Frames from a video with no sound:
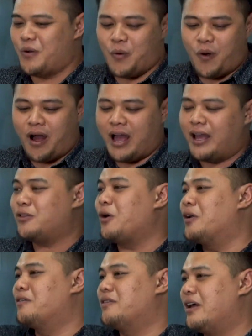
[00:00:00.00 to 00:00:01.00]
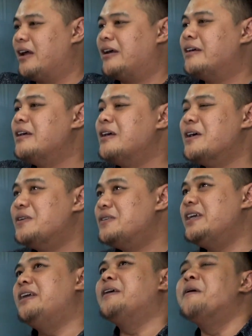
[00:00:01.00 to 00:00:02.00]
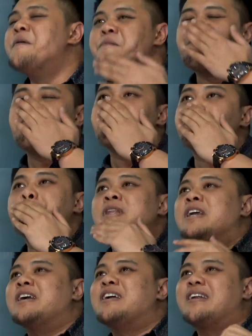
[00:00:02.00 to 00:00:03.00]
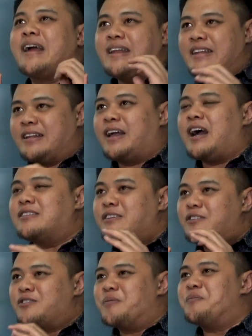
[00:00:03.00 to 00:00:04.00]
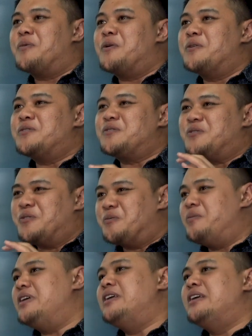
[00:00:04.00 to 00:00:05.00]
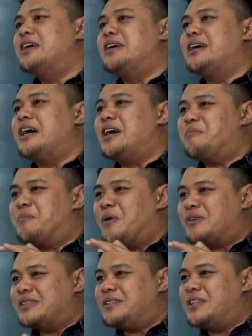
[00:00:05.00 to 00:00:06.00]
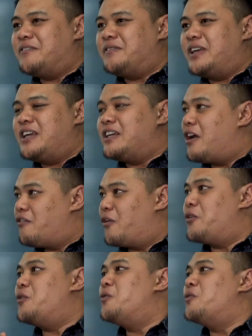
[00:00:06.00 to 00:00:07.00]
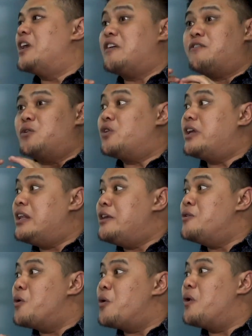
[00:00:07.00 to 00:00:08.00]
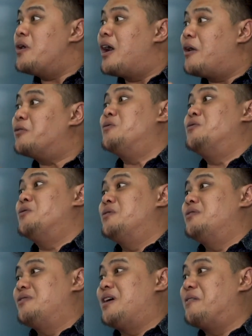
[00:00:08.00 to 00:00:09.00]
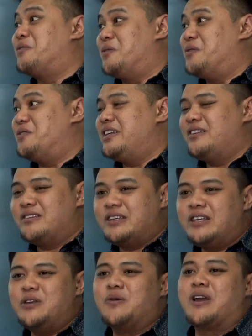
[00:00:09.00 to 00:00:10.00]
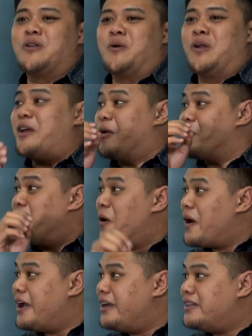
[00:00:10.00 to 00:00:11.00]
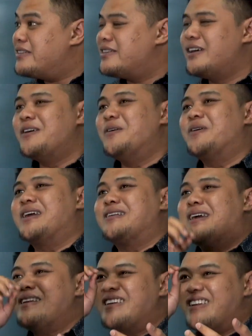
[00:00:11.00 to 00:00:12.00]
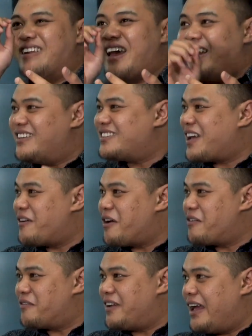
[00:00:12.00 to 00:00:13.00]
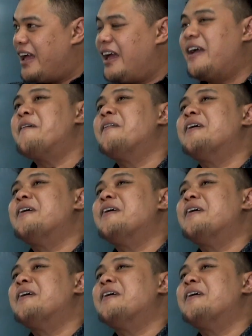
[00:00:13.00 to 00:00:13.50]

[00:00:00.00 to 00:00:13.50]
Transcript: Wow, I thought of You see, credit cards is supposed to be a positive thing for you if you really know how to use it. You see, you can collect your points, you can get discount out of there.